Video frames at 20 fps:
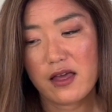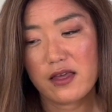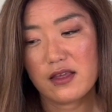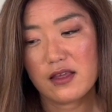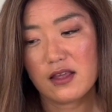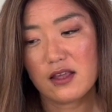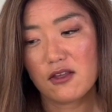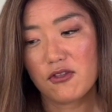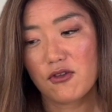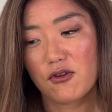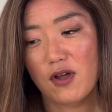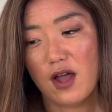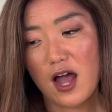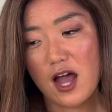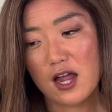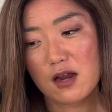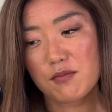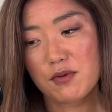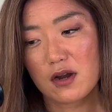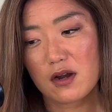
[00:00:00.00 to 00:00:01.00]
either
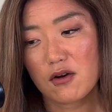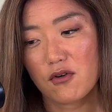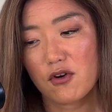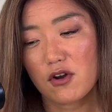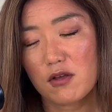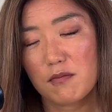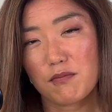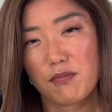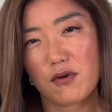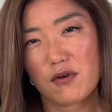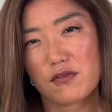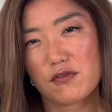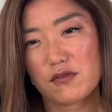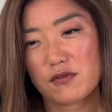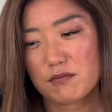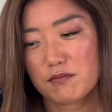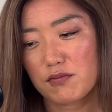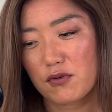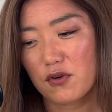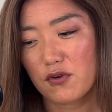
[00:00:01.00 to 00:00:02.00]
hybrid or
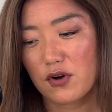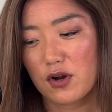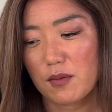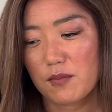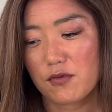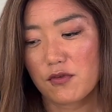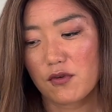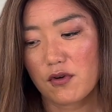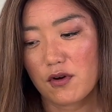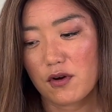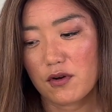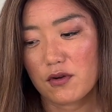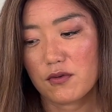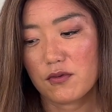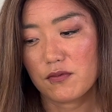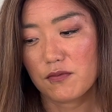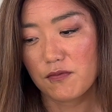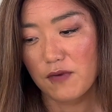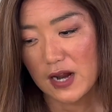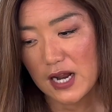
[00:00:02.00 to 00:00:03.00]
in-person programs are
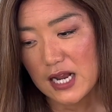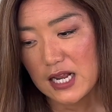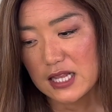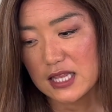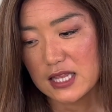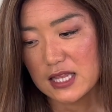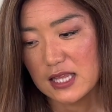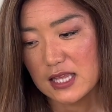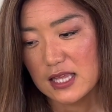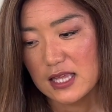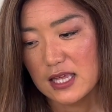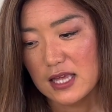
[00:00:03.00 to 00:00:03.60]
great.